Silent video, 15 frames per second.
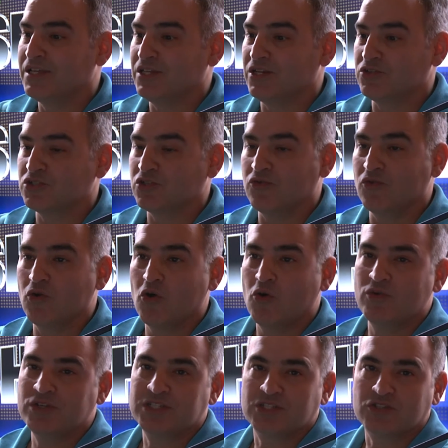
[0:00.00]
So
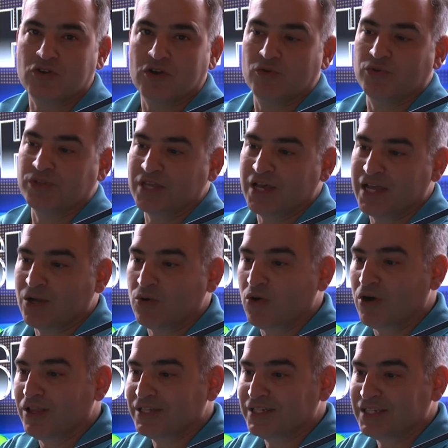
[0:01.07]
always start with high
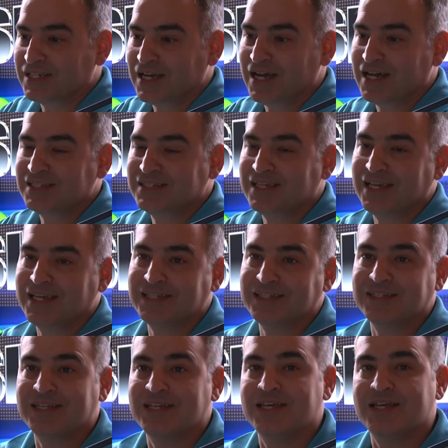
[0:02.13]
quality content.
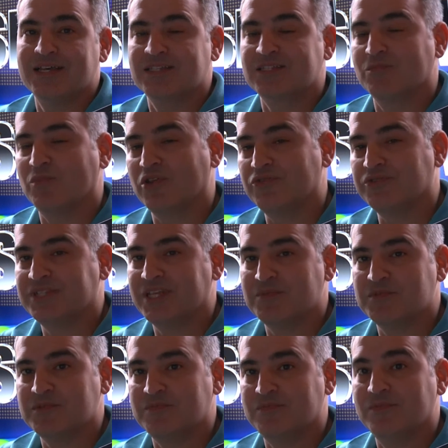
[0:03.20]
Some other
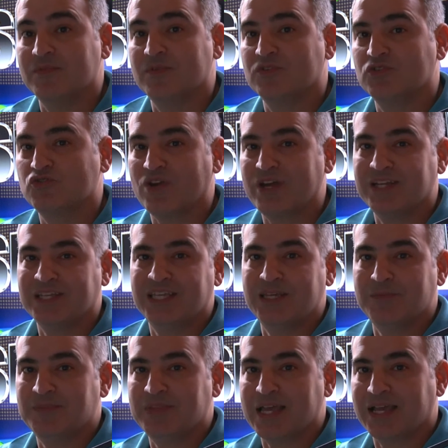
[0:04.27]
tips: try to
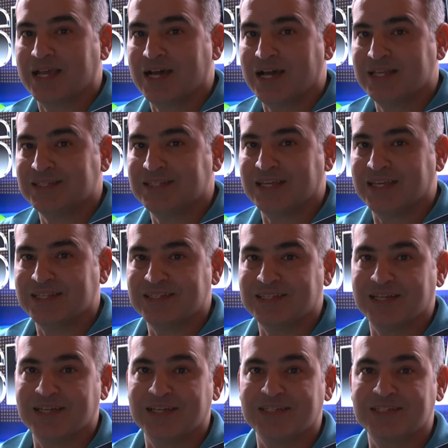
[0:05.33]
keep that content
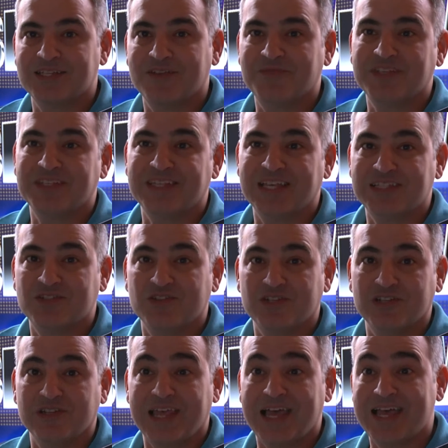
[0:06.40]
something that's going
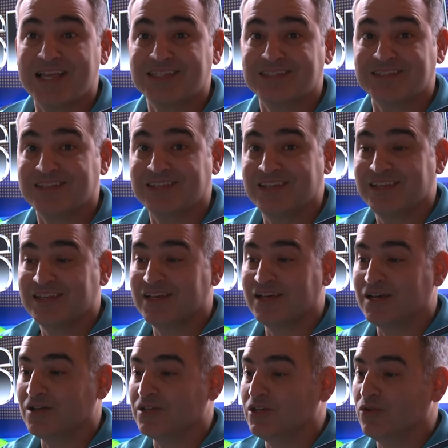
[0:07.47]
to last.
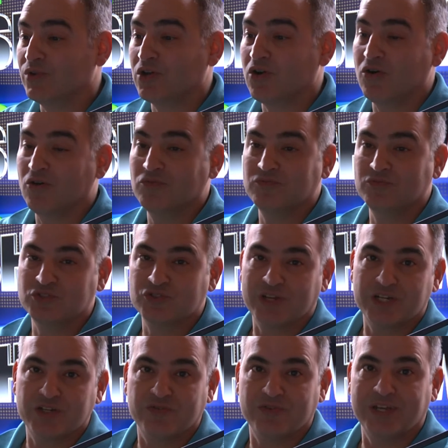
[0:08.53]
We try
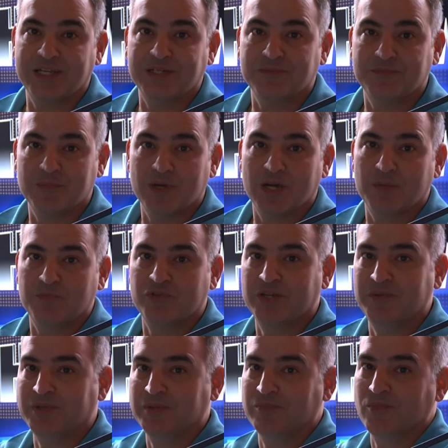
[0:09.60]
to create
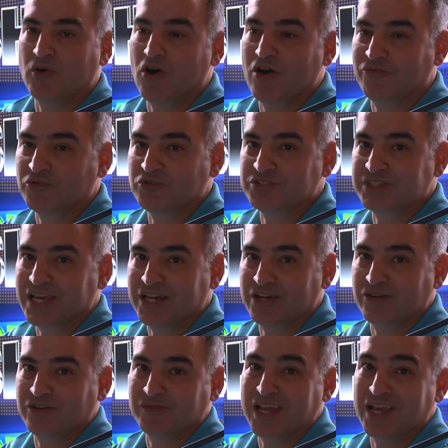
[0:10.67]
premium offers that
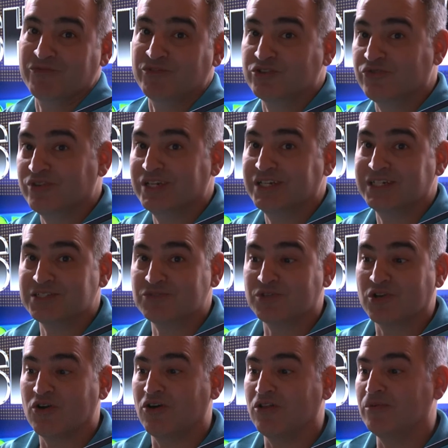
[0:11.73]
are evergreen, as we
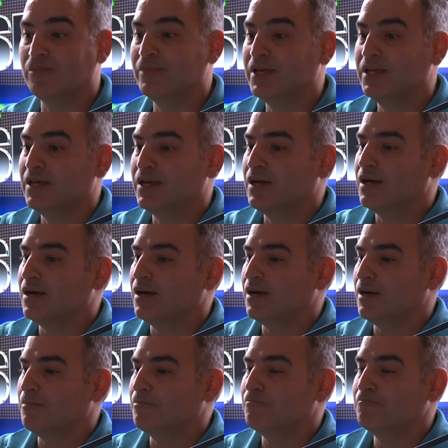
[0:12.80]
call
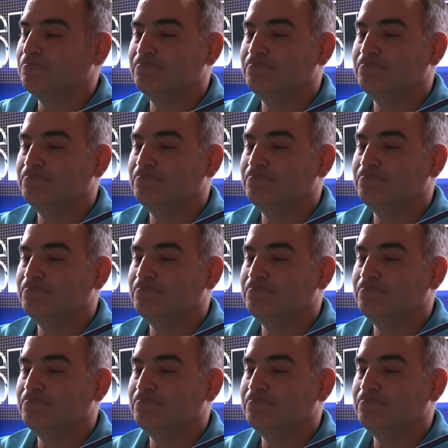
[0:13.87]
them.